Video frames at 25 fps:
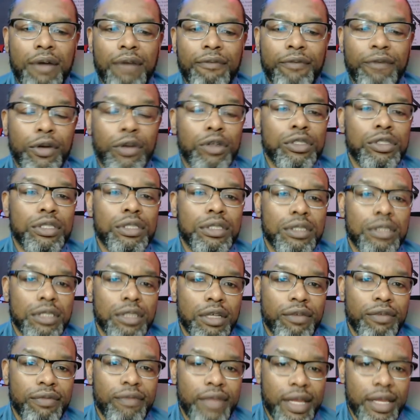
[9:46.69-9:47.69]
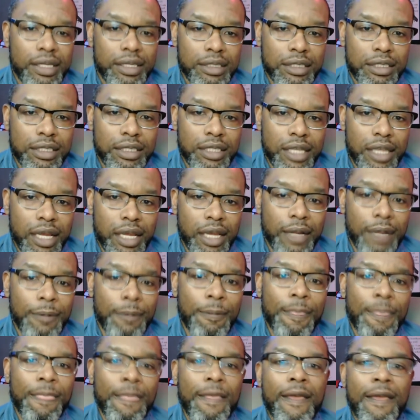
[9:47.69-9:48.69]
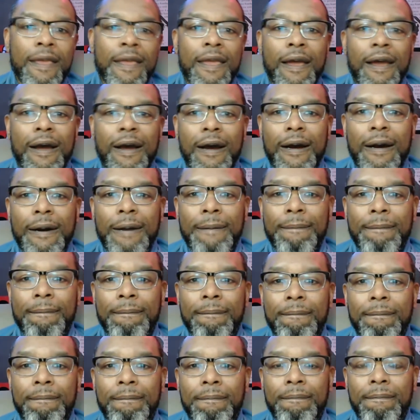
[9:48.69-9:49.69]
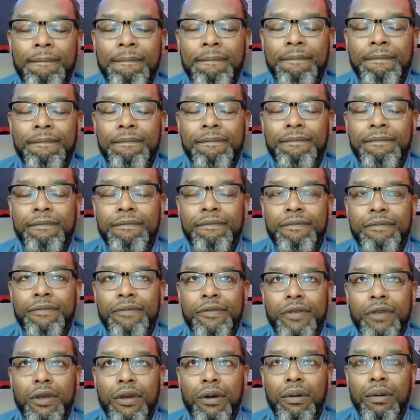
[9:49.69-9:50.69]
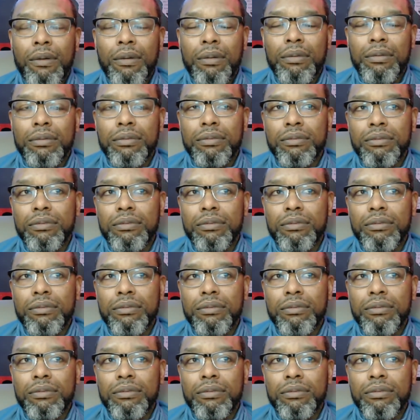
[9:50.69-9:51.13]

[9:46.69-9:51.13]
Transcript: versions of that today. Um, so,